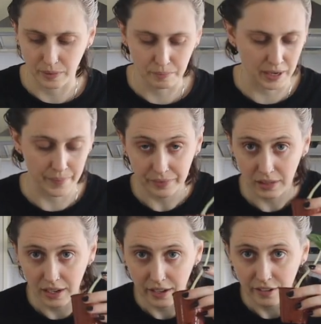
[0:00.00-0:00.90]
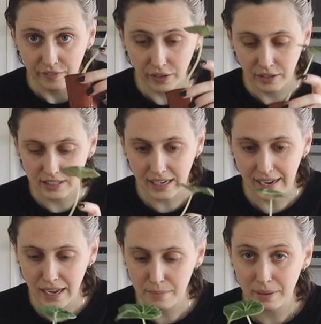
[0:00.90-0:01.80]
But build this
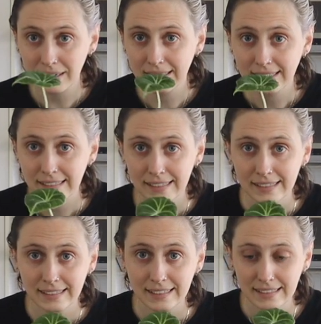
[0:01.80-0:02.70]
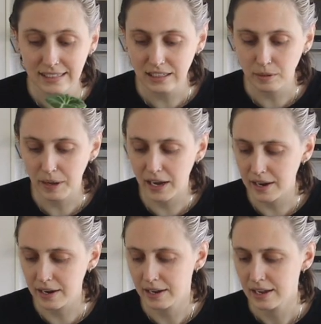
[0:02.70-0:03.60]
guy up, he's in his little
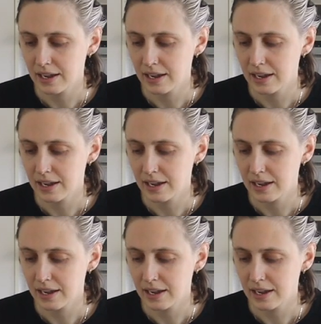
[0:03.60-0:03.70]
pot,